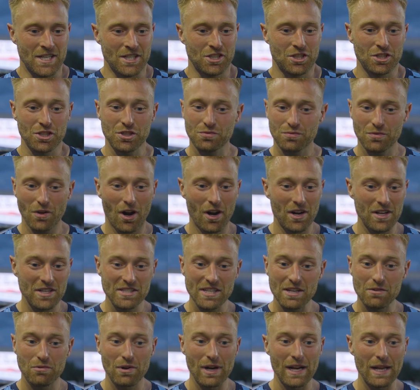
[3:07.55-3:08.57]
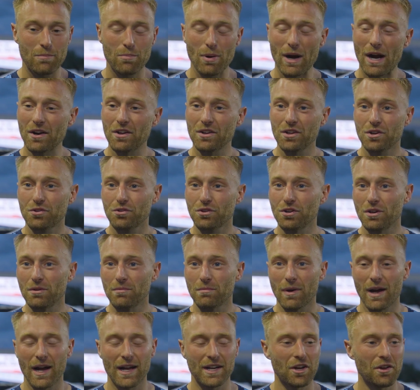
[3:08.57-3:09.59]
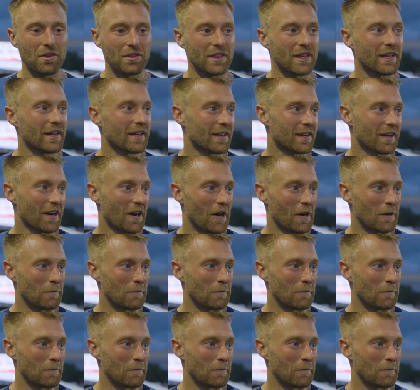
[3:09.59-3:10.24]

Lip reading: Just honestly, really proud of the group. I don't think